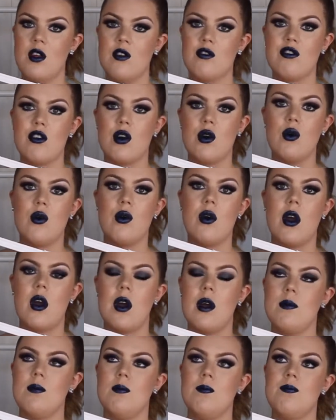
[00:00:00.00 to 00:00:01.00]
So
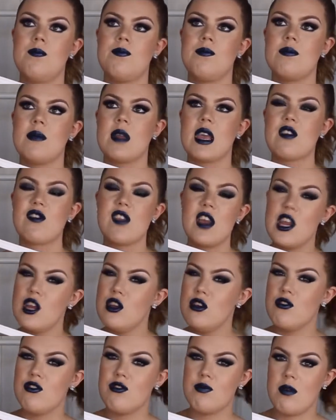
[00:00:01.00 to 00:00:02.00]
it's not a
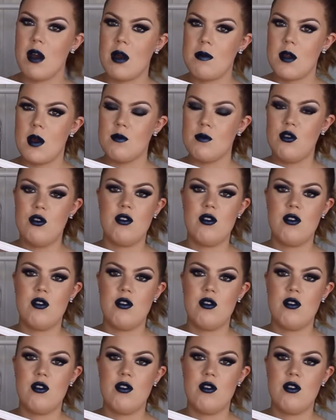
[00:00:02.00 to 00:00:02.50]
huge problem,